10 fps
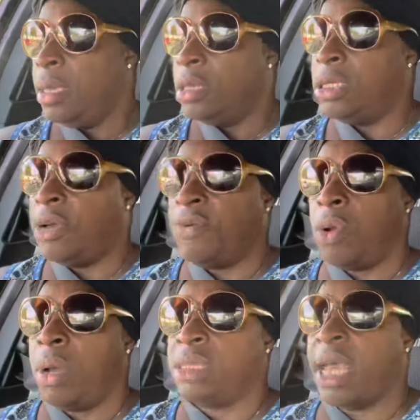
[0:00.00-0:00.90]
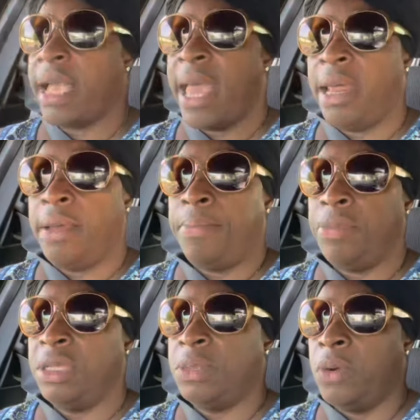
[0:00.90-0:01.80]
So of course I got up
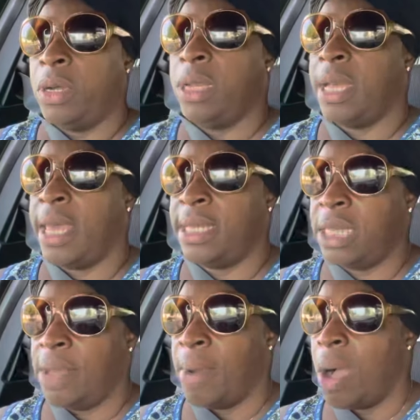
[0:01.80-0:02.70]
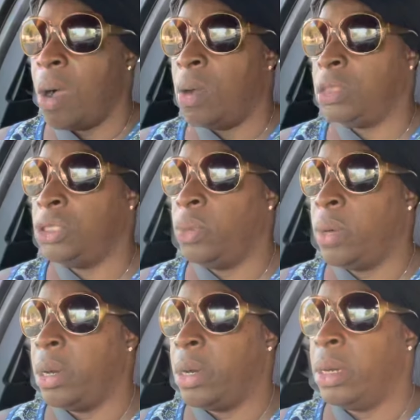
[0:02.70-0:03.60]
this morning. I did my altar
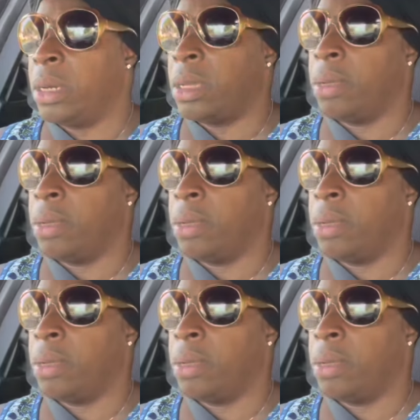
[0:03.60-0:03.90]
work